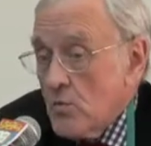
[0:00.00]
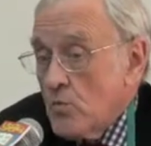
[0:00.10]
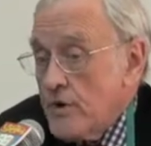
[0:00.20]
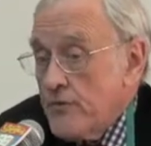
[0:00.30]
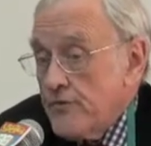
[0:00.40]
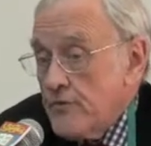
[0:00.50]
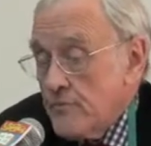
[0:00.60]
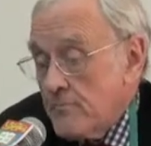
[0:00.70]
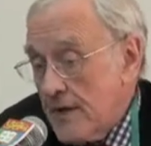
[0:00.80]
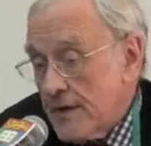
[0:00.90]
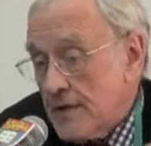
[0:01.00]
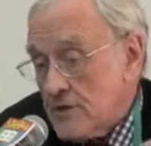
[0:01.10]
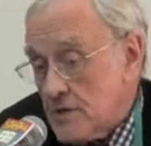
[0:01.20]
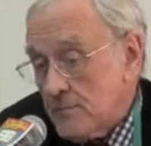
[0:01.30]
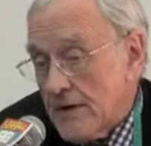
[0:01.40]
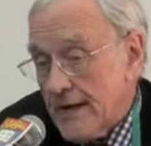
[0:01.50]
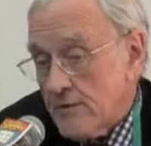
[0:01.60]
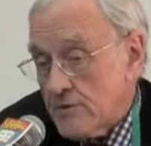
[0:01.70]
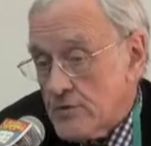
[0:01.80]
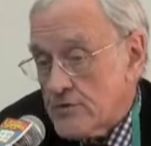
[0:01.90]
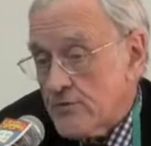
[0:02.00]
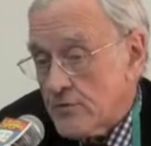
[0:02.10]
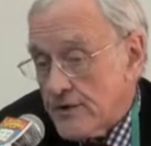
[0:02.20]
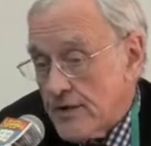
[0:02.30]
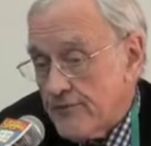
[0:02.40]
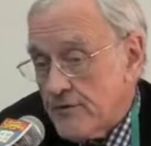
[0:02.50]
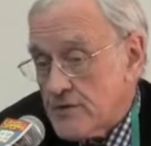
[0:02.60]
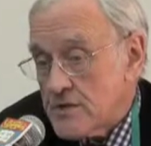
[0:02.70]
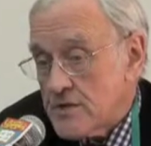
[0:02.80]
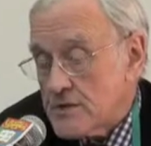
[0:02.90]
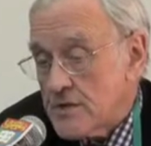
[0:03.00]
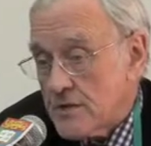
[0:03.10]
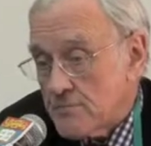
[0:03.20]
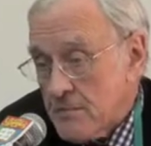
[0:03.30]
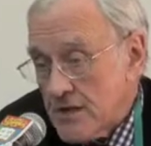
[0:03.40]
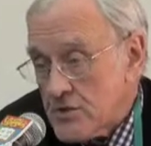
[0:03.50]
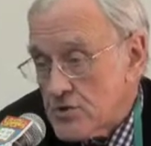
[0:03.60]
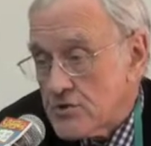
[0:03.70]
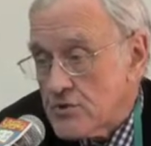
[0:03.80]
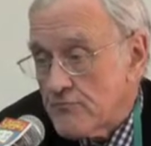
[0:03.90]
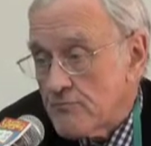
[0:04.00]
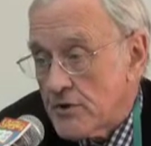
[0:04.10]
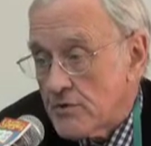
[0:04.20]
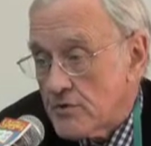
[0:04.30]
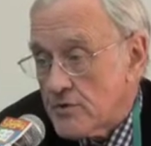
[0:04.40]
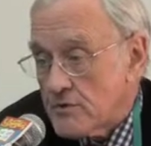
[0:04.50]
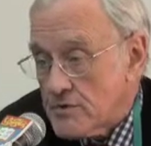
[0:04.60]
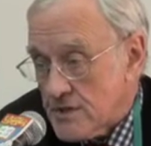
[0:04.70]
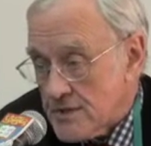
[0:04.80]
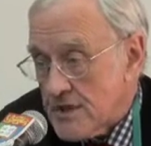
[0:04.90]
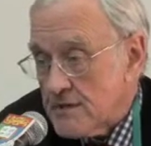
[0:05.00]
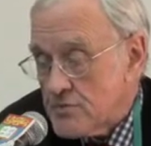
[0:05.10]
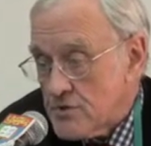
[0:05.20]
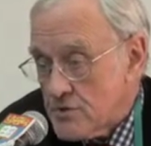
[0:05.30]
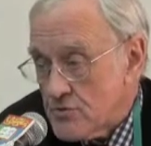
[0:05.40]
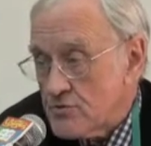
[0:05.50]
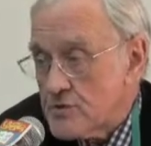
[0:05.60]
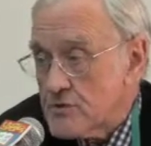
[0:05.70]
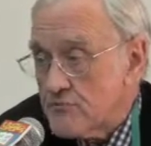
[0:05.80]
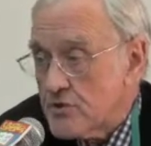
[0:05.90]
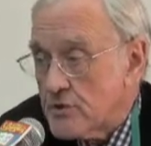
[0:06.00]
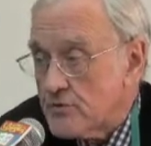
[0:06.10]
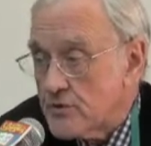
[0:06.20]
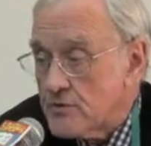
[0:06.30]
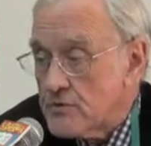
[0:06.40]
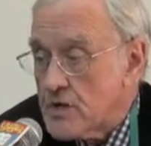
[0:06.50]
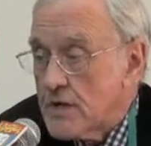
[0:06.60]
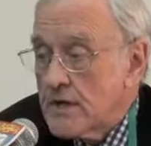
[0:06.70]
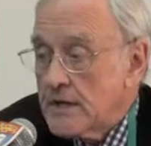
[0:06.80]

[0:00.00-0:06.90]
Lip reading: with making some allowance for differences in the mixtures of pollutants, the types and sources of pollutants,